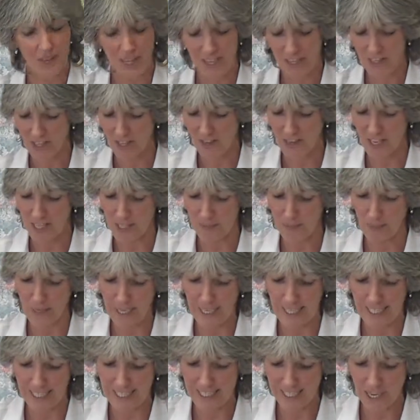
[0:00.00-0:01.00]
So that's
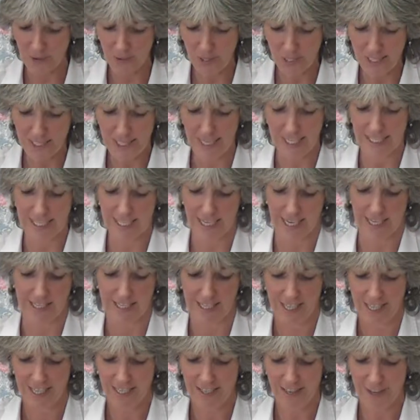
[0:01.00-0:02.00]
Bernina Sewing Centre.
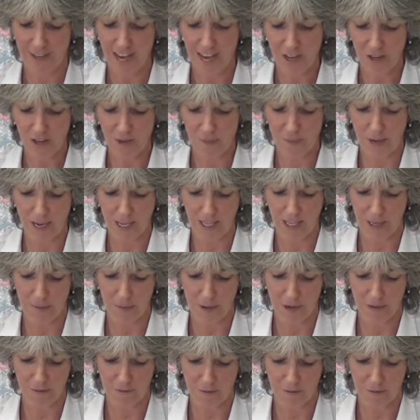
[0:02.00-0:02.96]
So that could be a little bit of